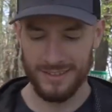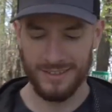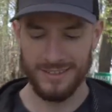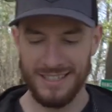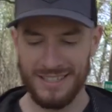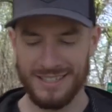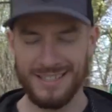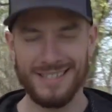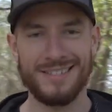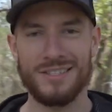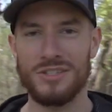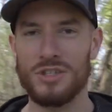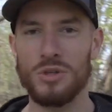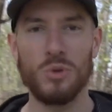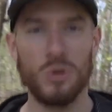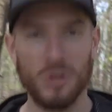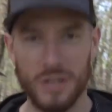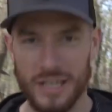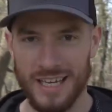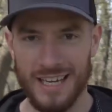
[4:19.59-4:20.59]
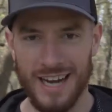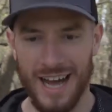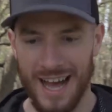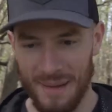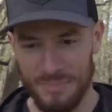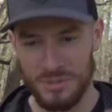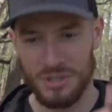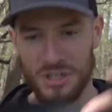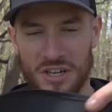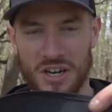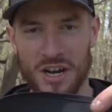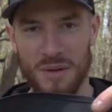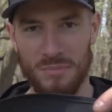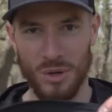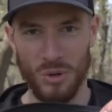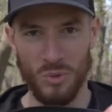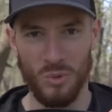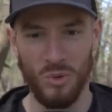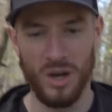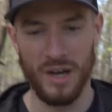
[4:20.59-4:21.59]
this is toolkit option
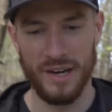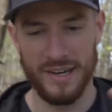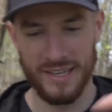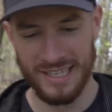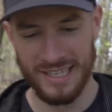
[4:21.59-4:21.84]
number one.